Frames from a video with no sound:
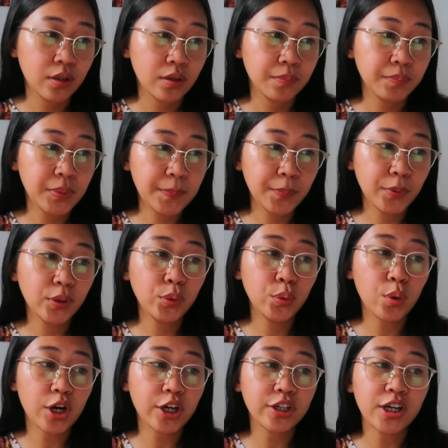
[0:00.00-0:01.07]
people
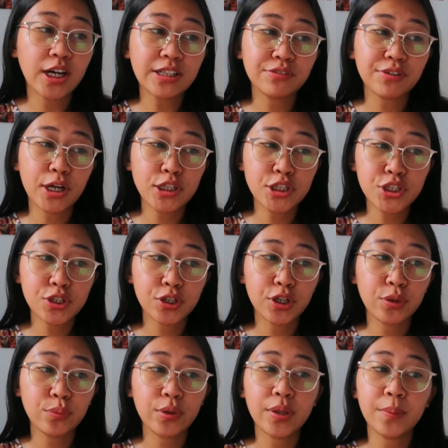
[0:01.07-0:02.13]
who are not
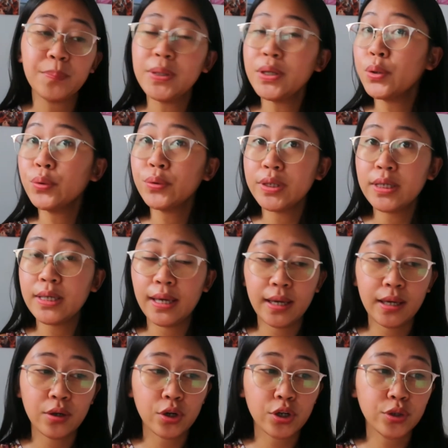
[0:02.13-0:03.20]
registered with the
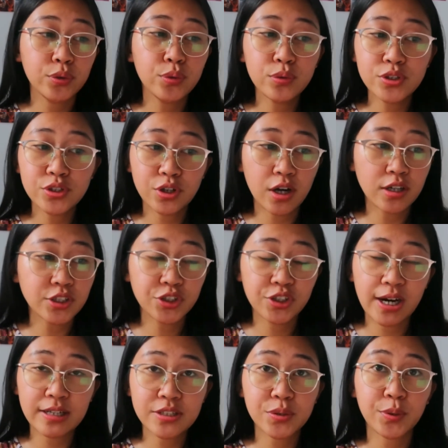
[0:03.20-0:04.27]
POEA or whose
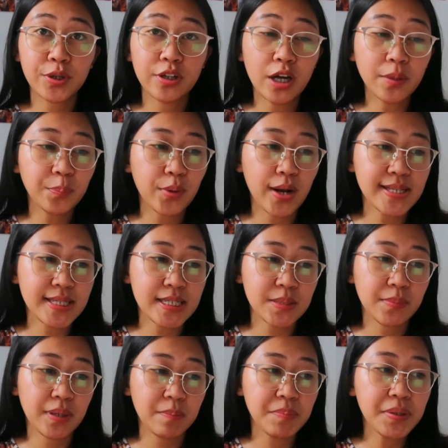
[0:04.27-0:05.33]
contracts were not
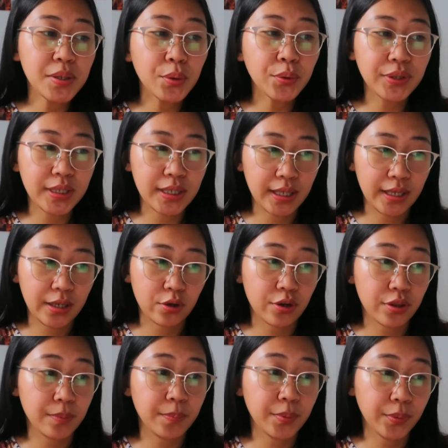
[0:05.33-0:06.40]
processed by POEA
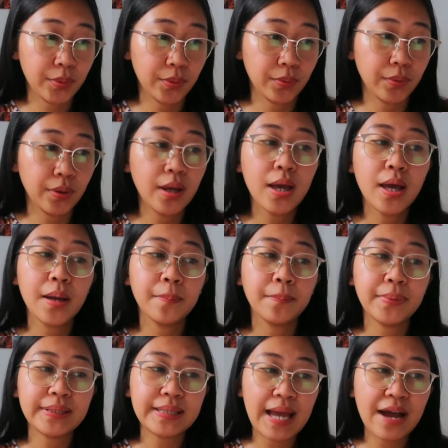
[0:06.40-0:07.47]
or the Polo
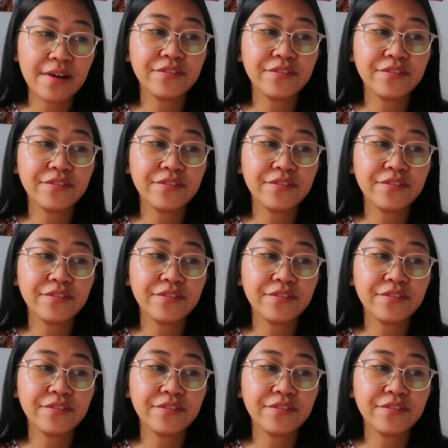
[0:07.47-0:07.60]
but have